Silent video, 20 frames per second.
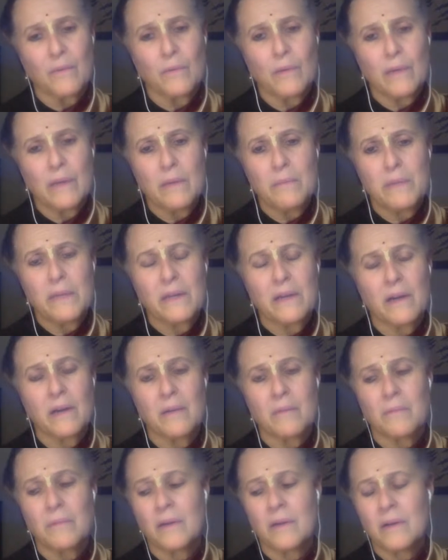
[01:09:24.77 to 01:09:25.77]
We
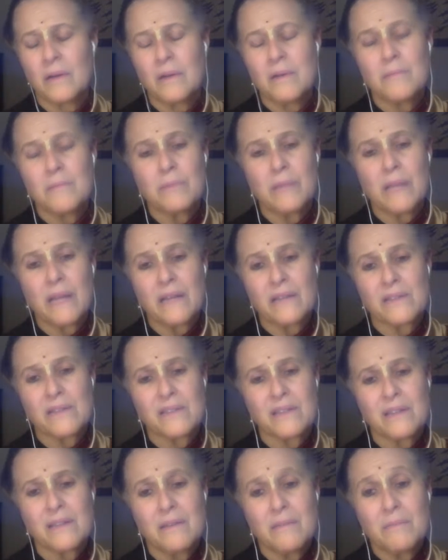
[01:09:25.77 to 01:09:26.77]
become
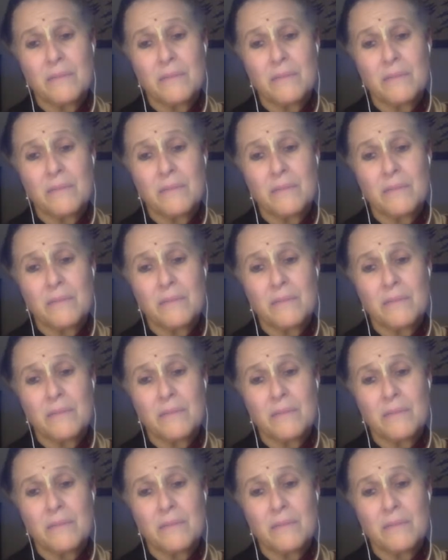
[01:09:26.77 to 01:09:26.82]
blessed.